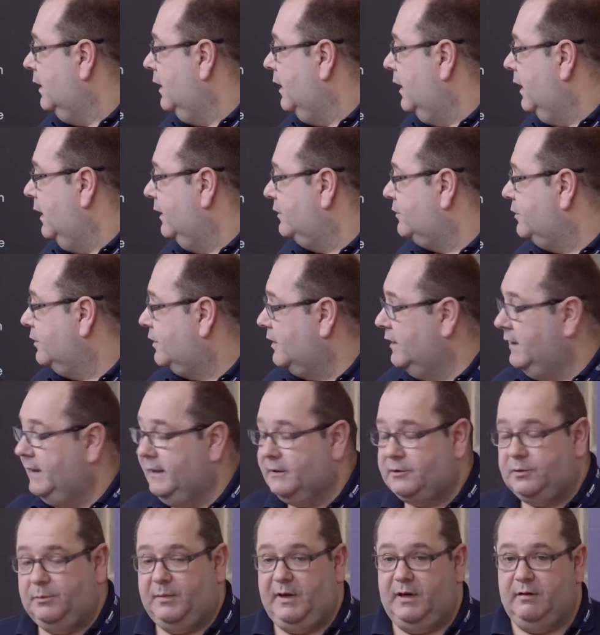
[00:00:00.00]
It took a
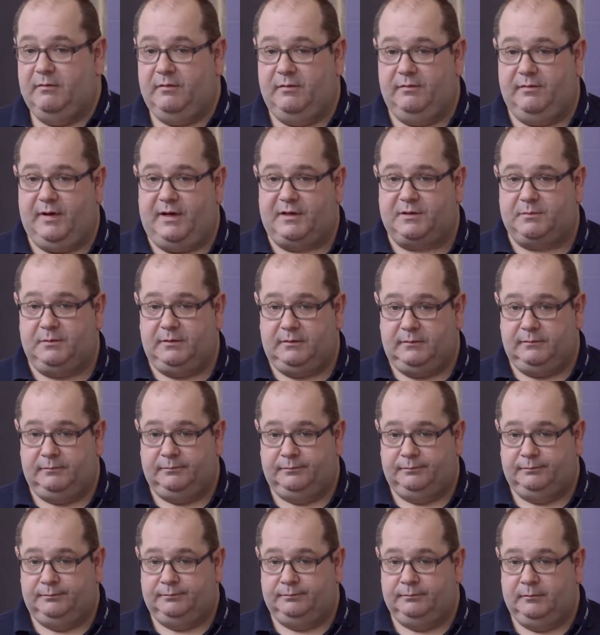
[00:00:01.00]
little bit of investment,
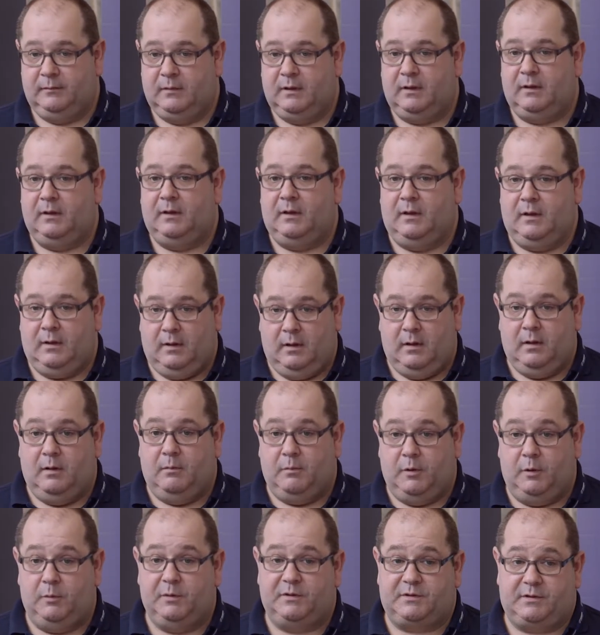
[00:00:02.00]

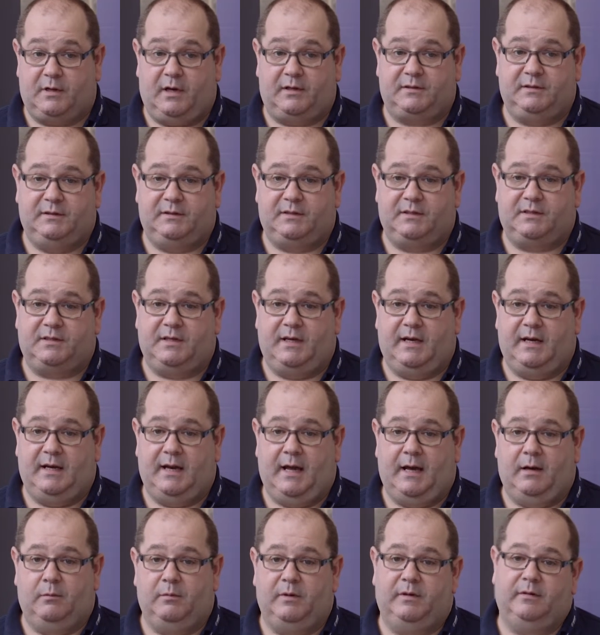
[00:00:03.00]
but we're starting to see it
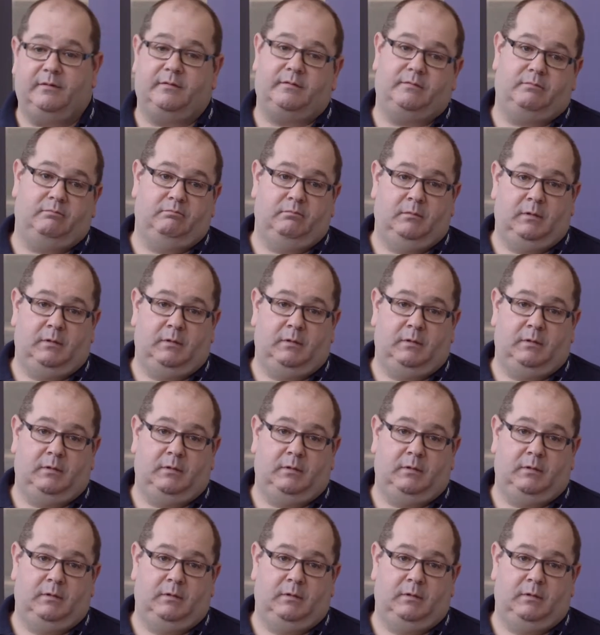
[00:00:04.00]
now with